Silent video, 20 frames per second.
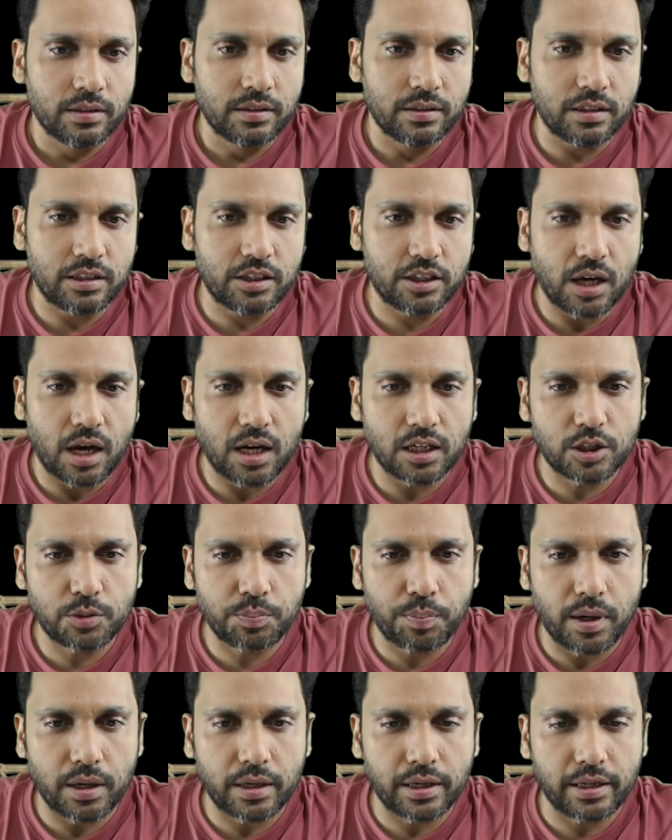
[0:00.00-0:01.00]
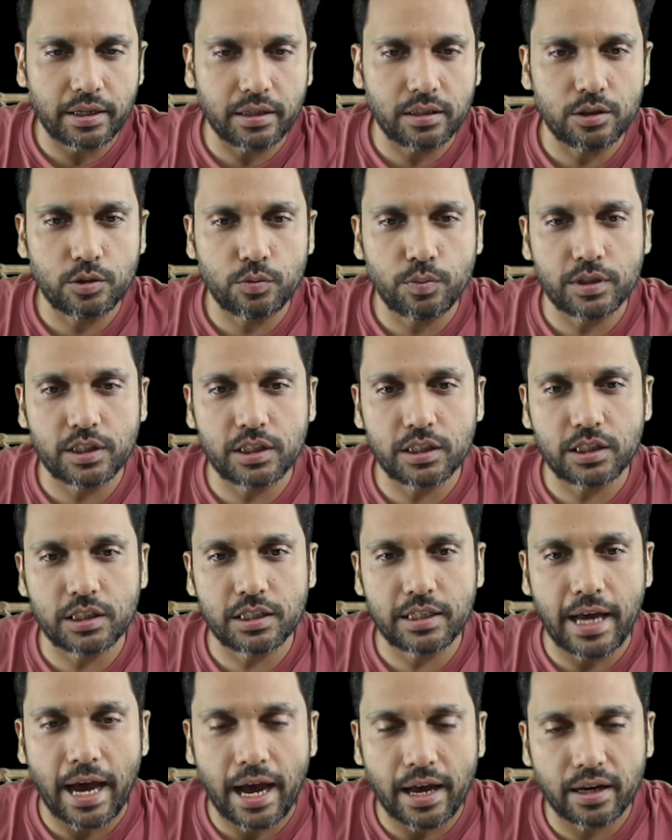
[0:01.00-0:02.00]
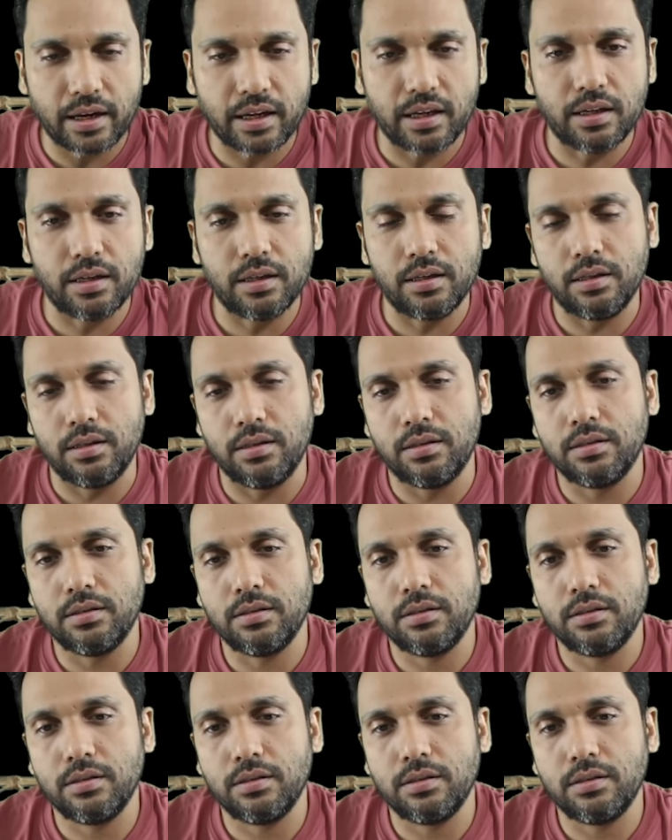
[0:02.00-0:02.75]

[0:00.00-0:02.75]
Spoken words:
the charged particles which is carrying